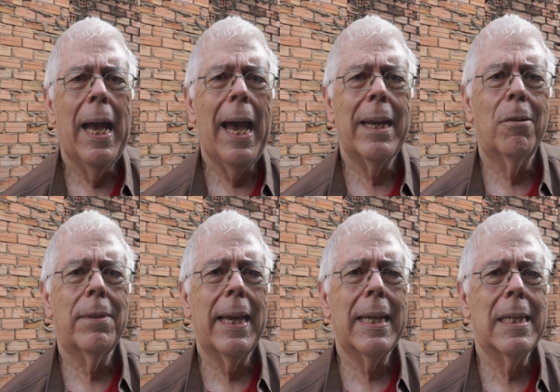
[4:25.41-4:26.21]
I don't
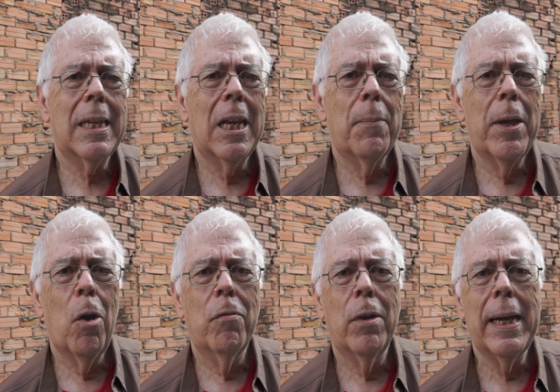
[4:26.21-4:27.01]
think it's going to be
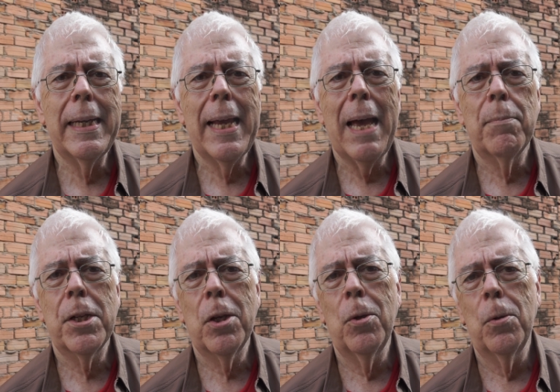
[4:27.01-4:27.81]
over anytime
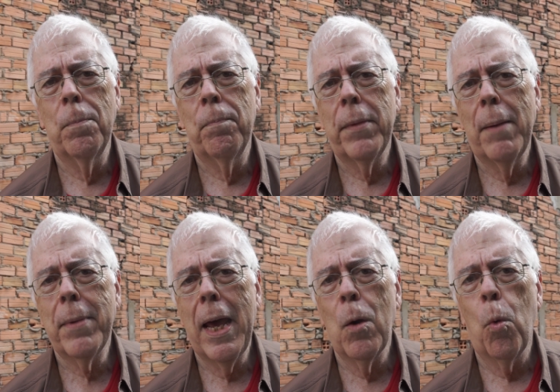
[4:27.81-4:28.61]
soon. I'm
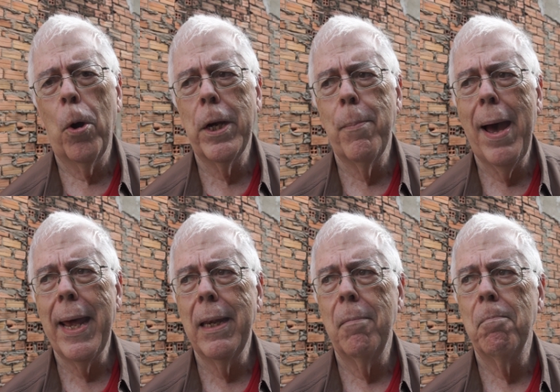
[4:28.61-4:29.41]
kind of worried
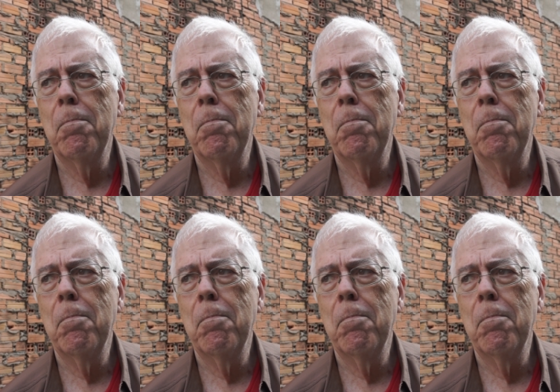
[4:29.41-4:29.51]
about it.